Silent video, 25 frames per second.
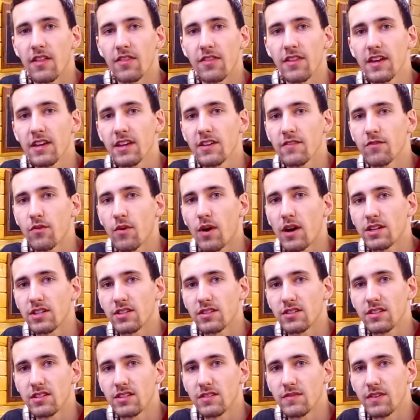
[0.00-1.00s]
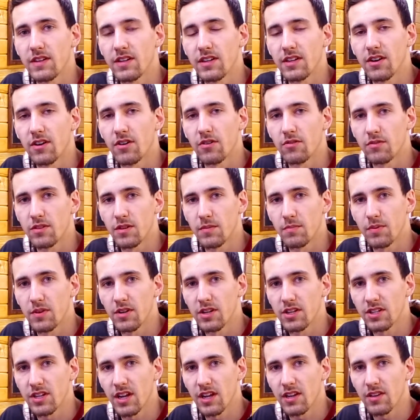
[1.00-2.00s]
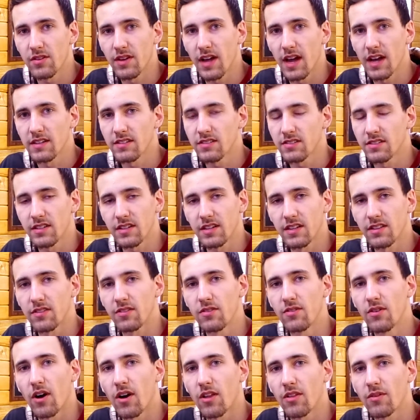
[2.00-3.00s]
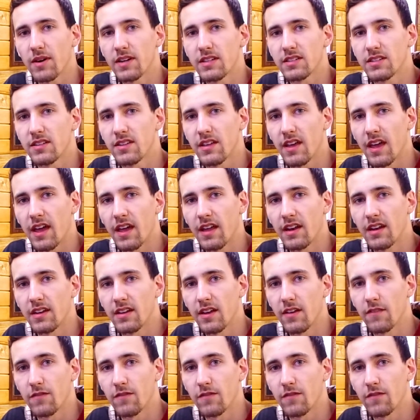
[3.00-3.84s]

Thank you for watching this video. We appreciate you guys sticking through all the way to the end.